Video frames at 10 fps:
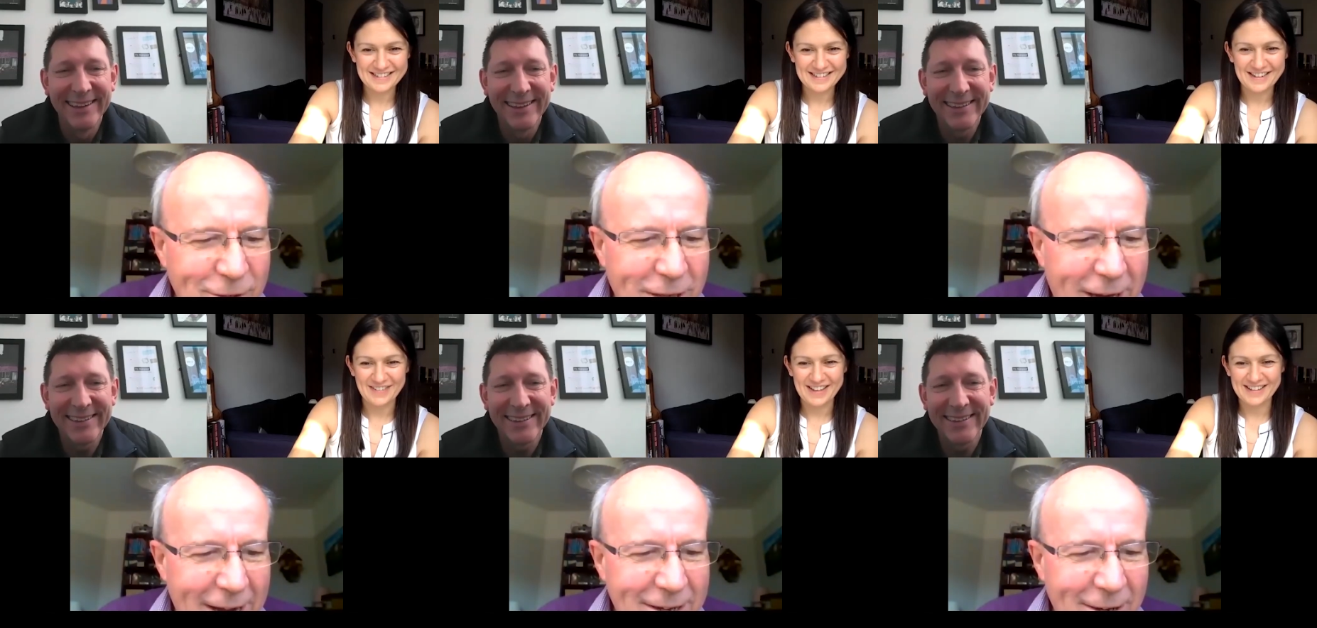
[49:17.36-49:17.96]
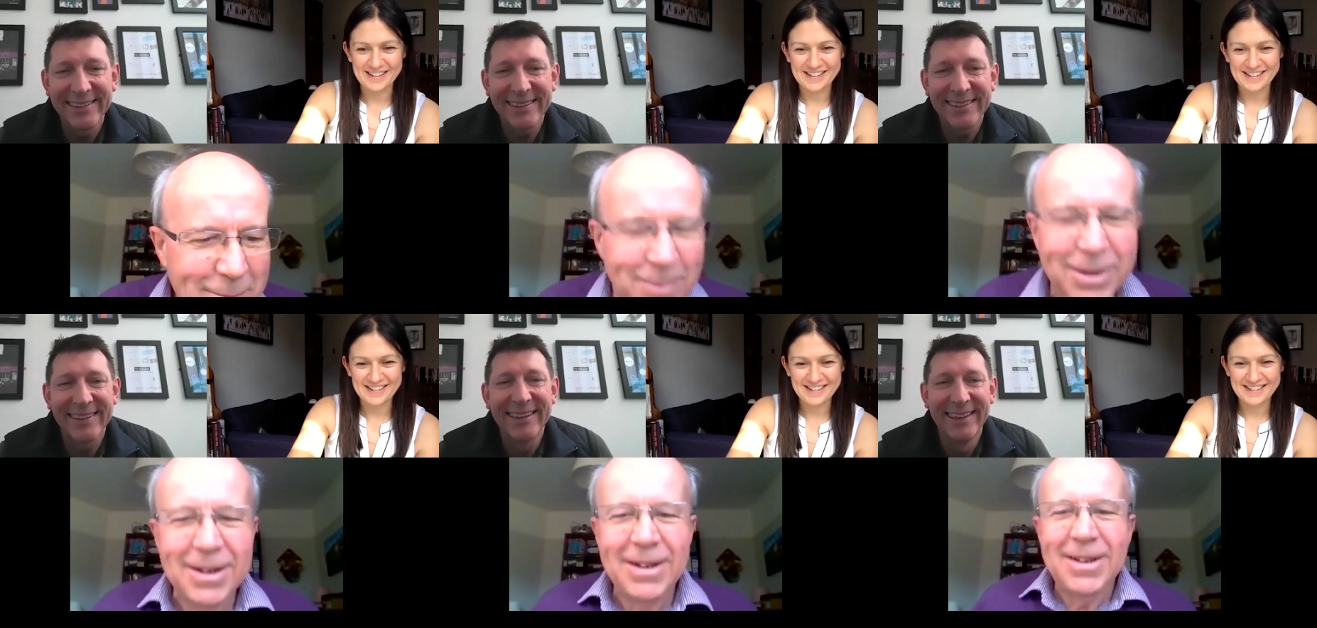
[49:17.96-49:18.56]
Speaker 1: And um,
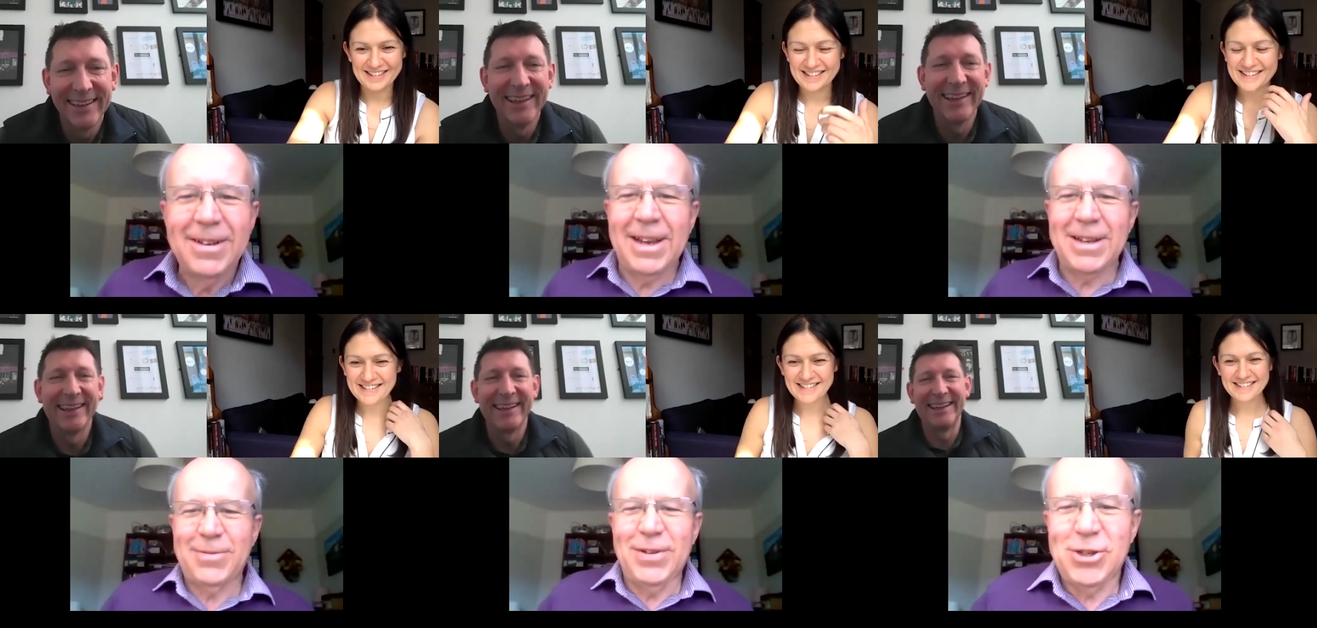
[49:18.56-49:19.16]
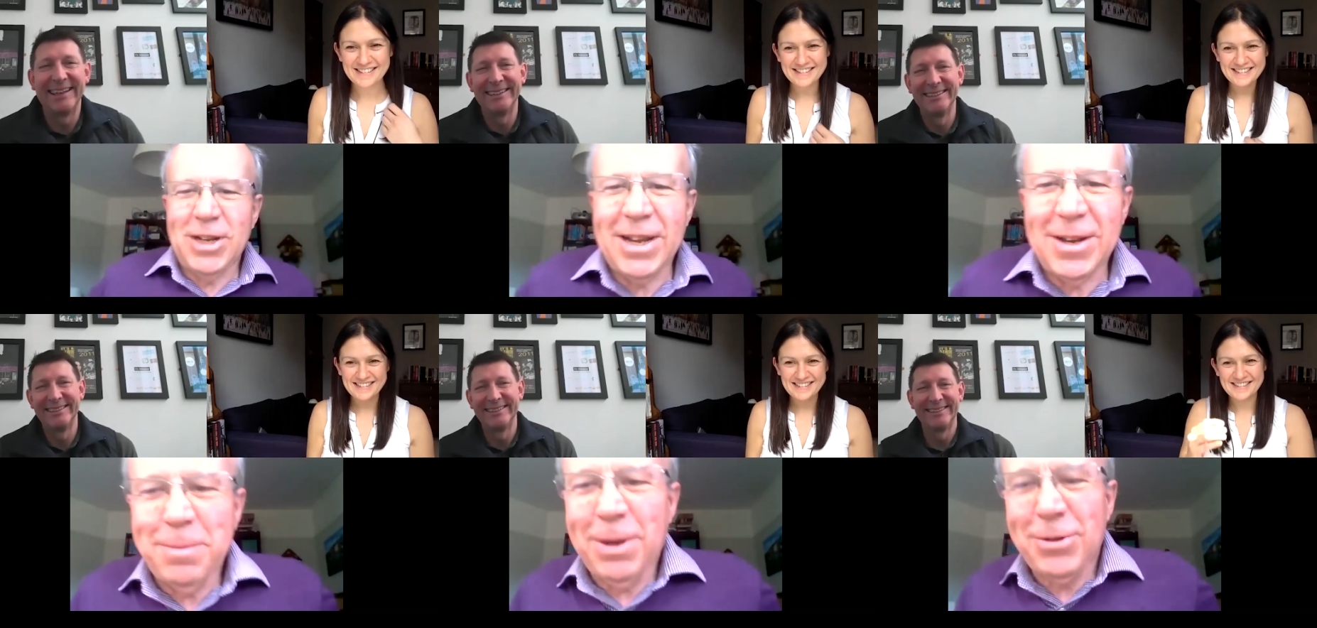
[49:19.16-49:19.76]
yes, vision and
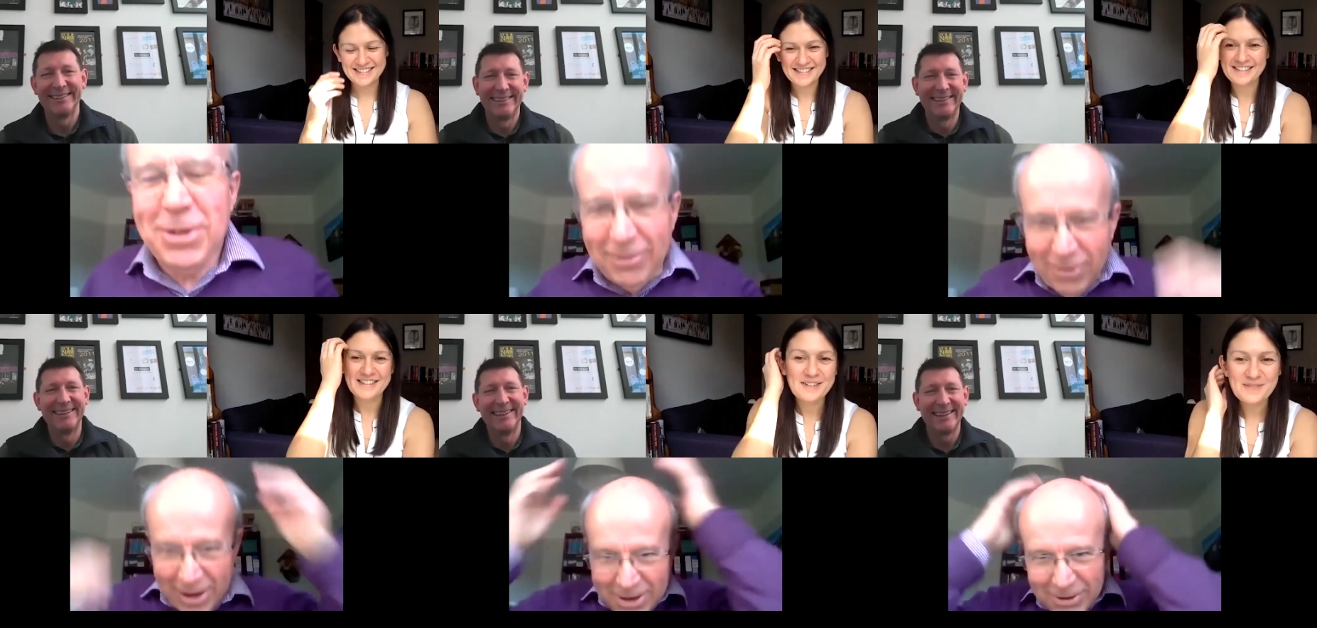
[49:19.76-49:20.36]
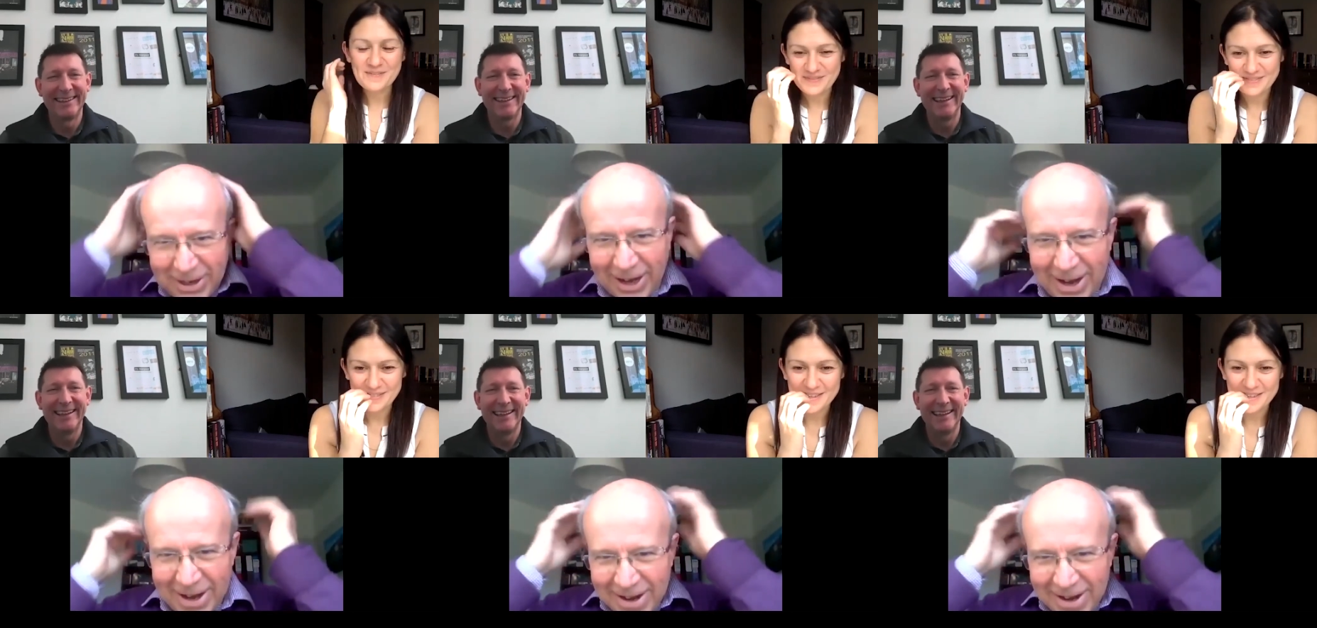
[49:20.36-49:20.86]
unmuting. Right, okay.